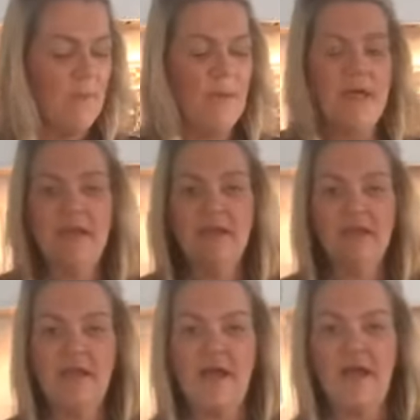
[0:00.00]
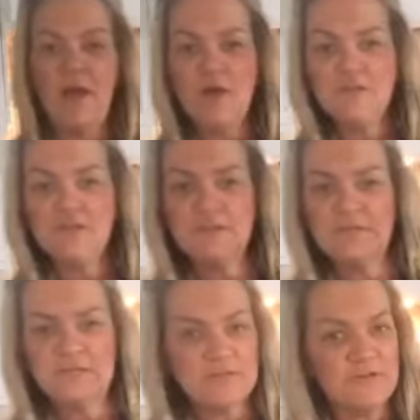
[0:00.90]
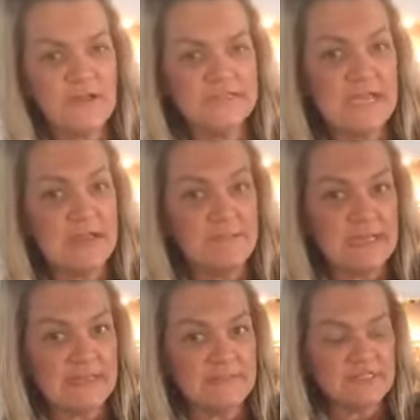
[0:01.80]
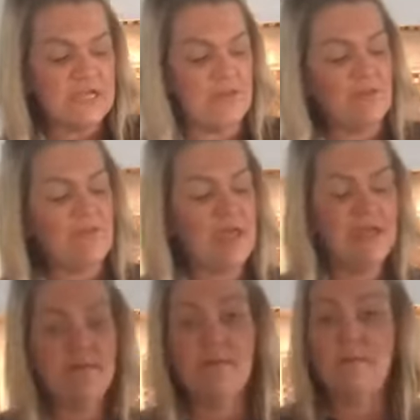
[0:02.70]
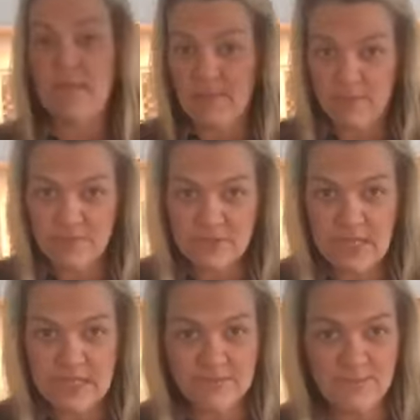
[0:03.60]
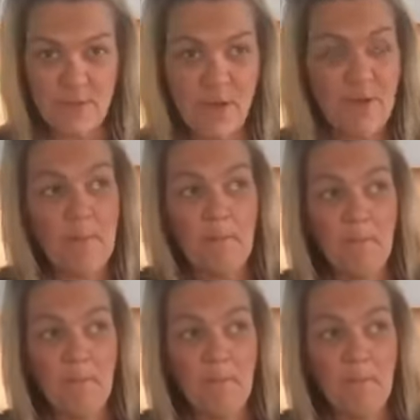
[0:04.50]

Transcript: but I also want to show you guys how to make limoncello, and maybe we'll do that tomorrow.